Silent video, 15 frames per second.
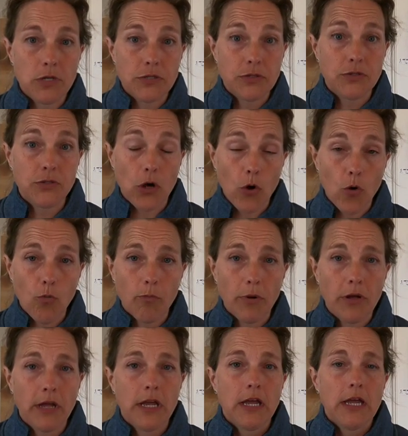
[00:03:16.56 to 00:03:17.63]
soap,
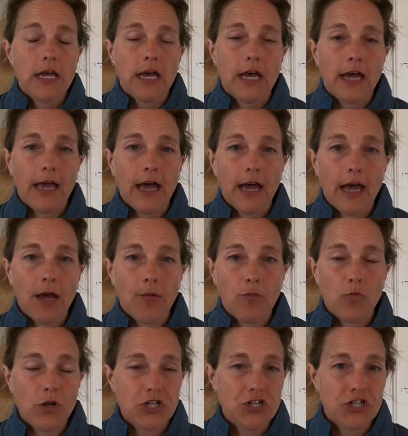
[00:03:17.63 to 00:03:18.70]

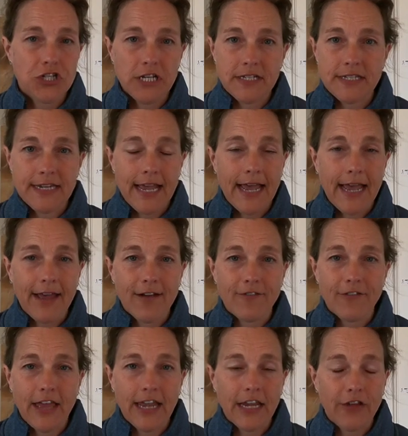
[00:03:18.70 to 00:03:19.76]
which doesn't
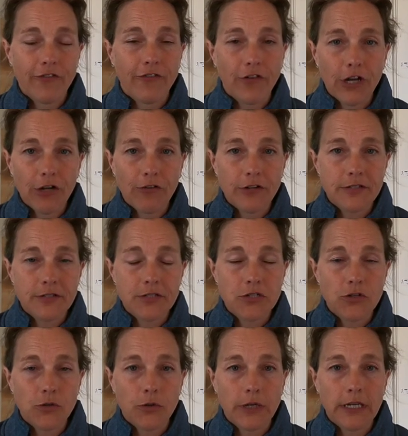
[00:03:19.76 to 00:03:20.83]
have any fragrance
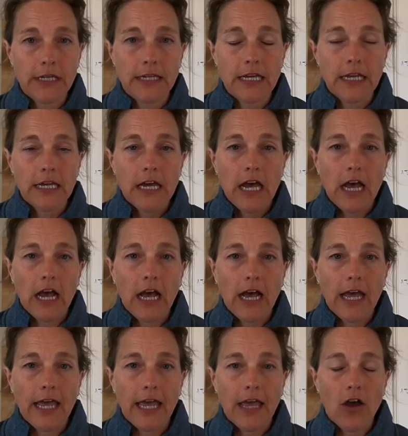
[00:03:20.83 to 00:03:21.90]
to it.
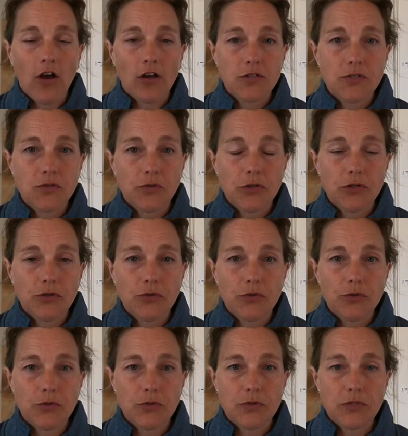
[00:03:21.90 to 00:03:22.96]
I also
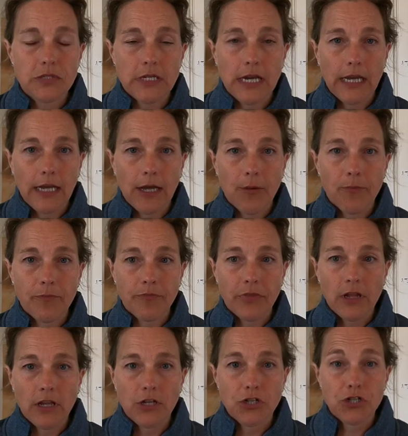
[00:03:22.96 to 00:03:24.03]
use
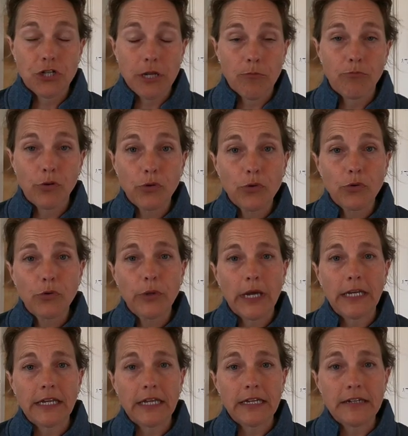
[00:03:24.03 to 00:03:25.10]
shampoo
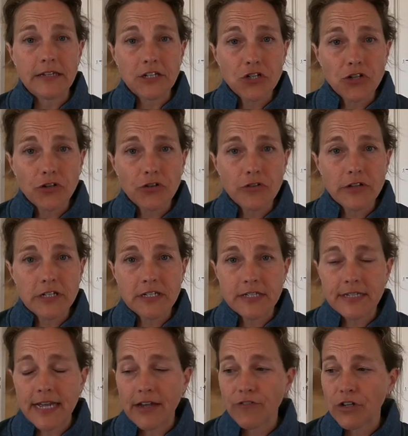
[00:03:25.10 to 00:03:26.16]
and conditioner that
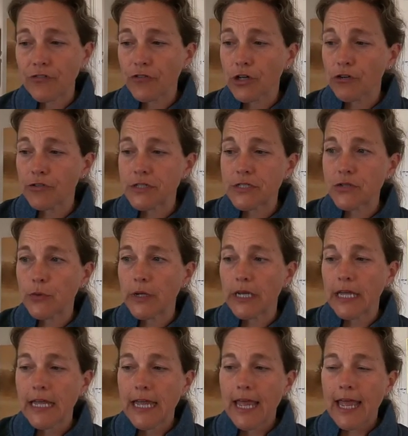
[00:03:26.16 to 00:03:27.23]
doesn't have any fragrance to
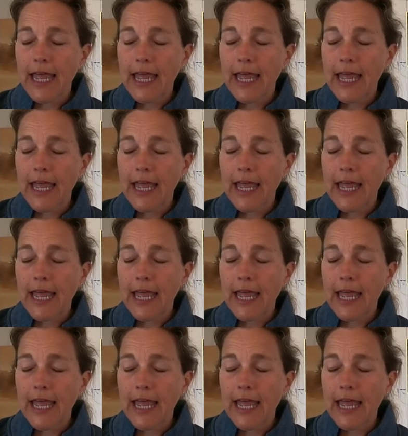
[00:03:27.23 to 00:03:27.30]
it.